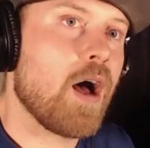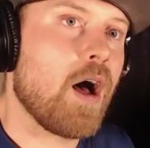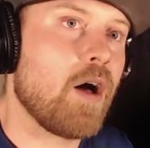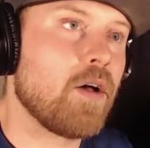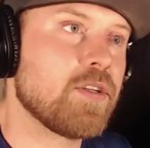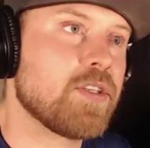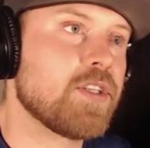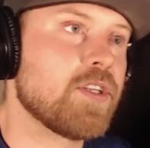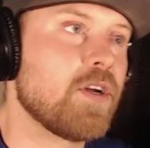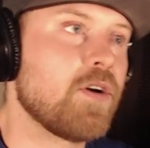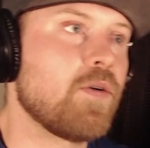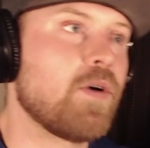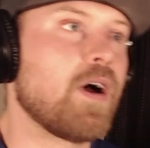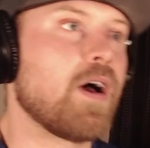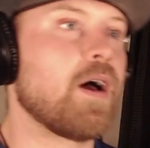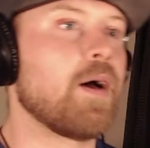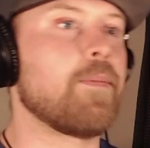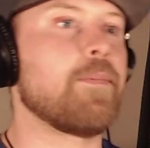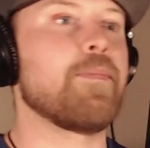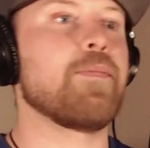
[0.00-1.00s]
Also,
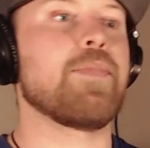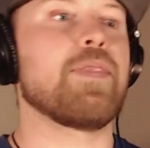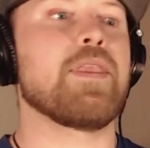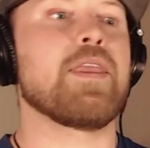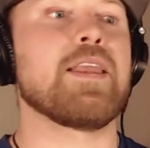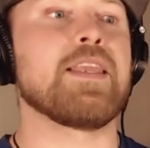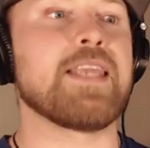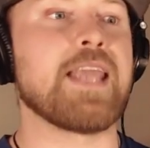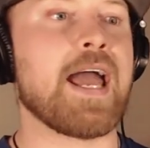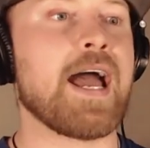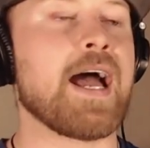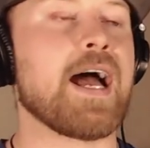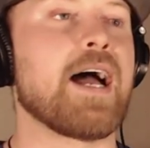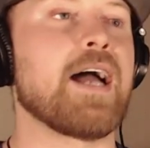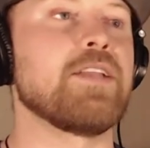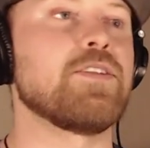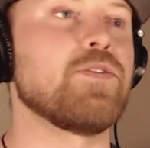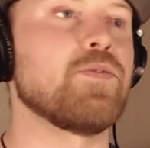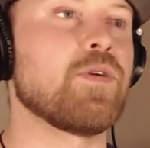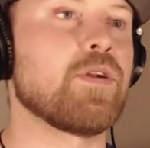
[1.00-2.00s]

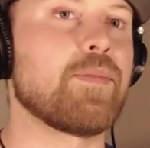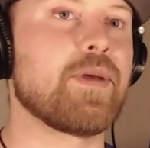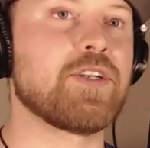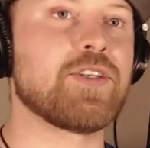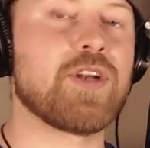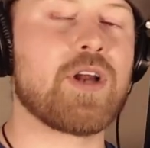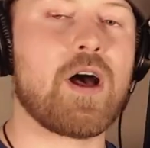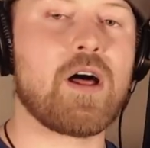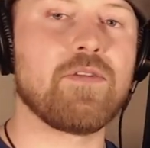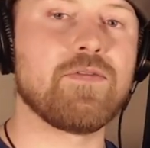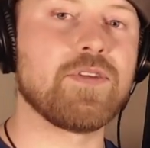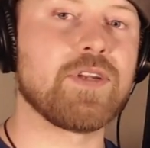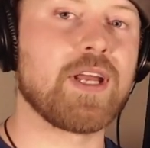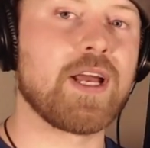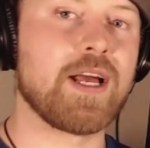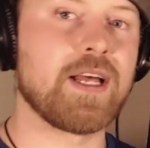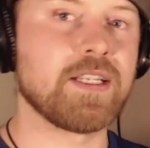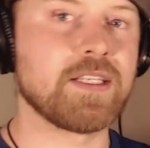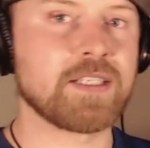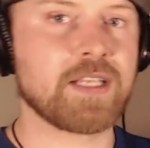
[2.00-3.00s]
I do want to mention to all of you
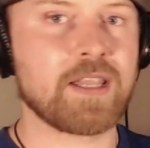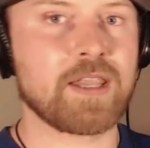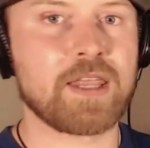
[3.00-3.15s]
guys